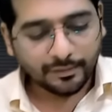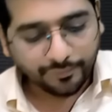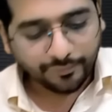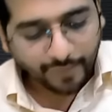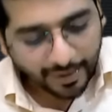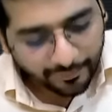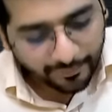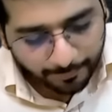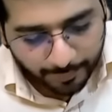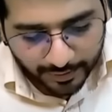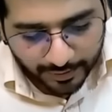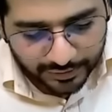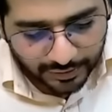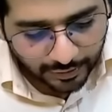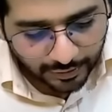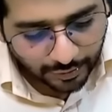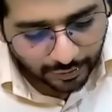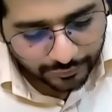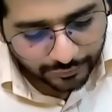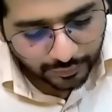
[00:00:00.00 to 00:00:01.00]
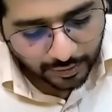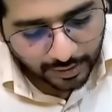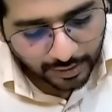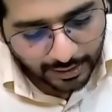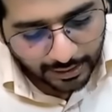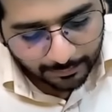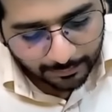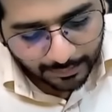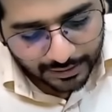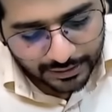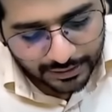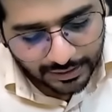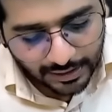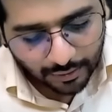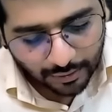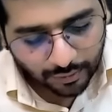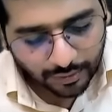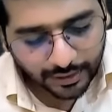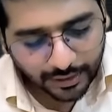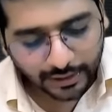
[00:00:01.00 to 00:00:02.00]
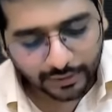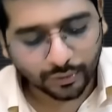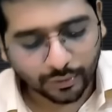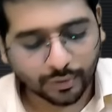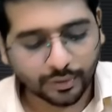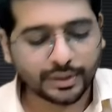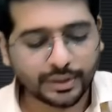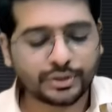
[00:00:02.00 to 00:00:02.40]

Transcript: 5% also correct, but shareholding no.